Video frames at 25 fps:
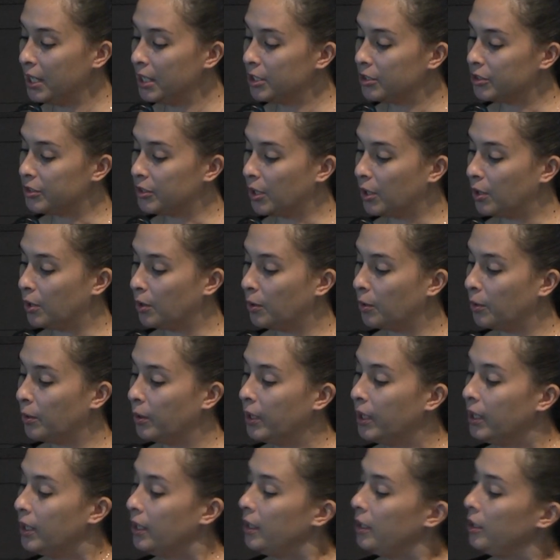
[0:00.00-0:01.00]
So
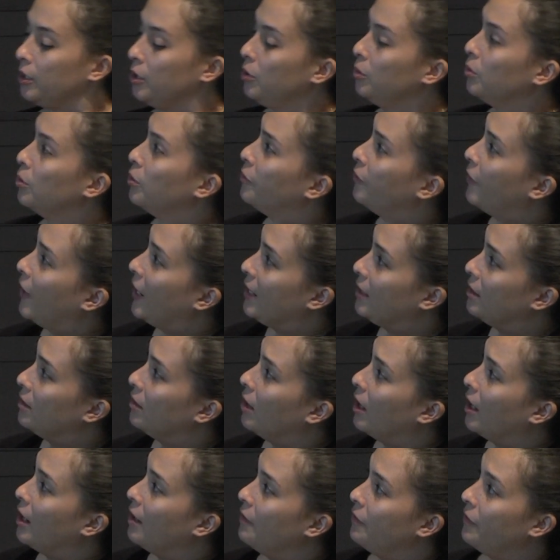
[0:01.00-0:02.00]
you will find a
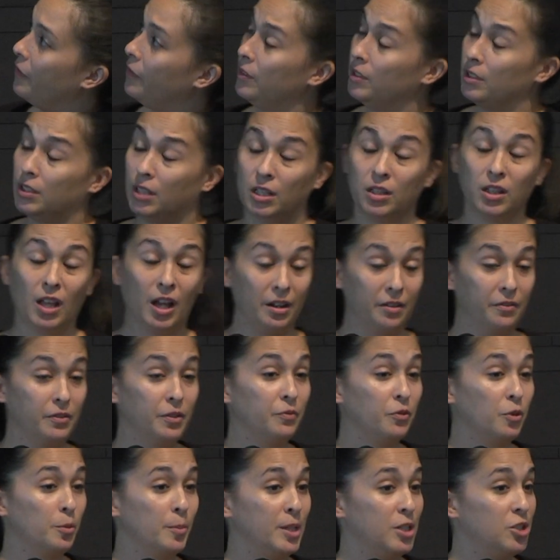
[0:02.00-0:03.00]
lot of
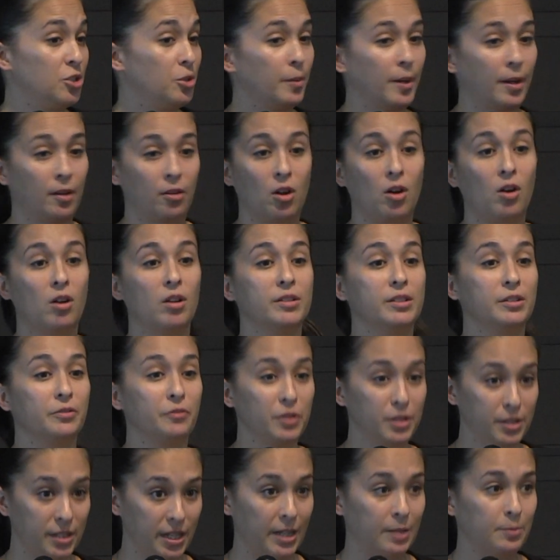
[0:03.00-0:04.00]
information about all
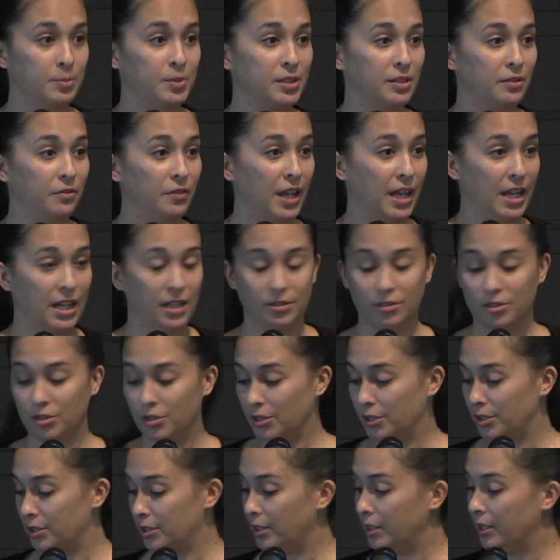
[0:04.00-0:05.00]
different types of
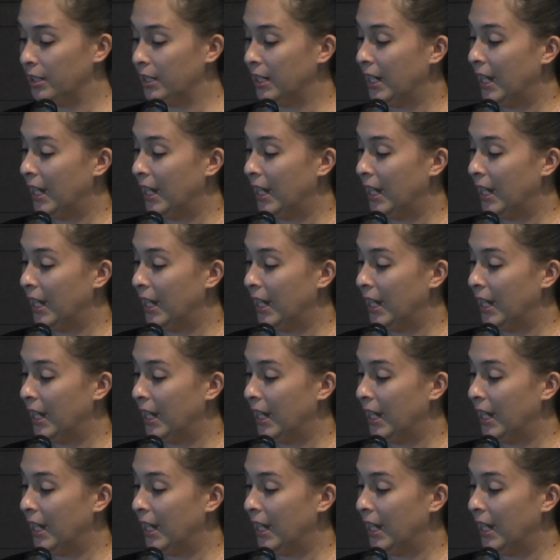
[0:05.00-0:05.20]
cancer,